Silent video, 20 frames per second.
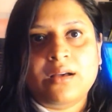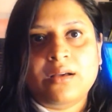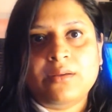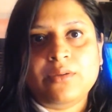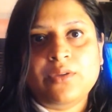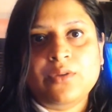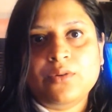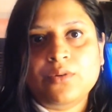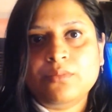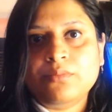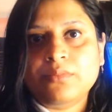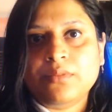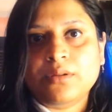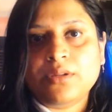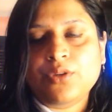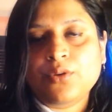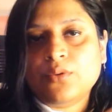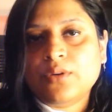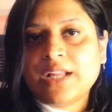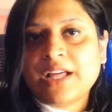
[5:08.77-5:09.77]

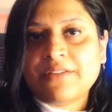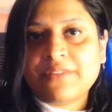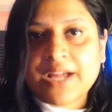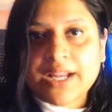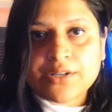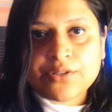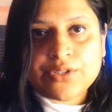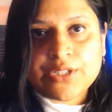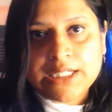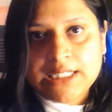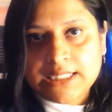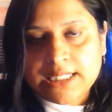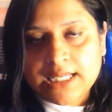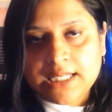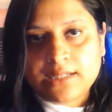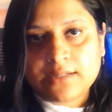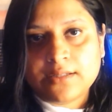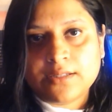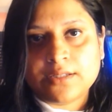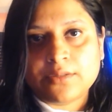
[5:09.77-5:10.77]
You would have had a
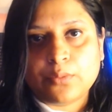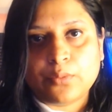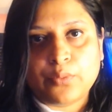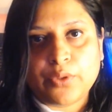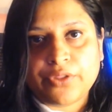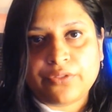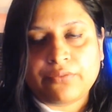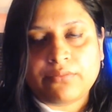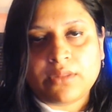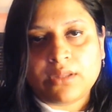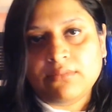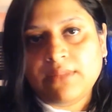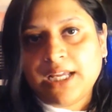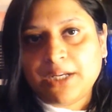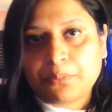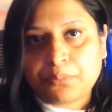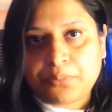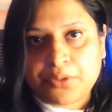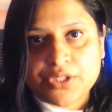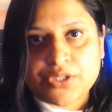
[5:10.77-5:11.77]
retainer with
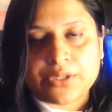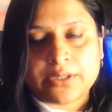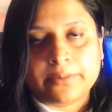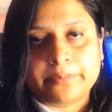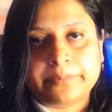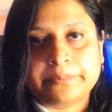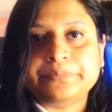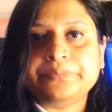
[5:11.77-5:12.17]
that person.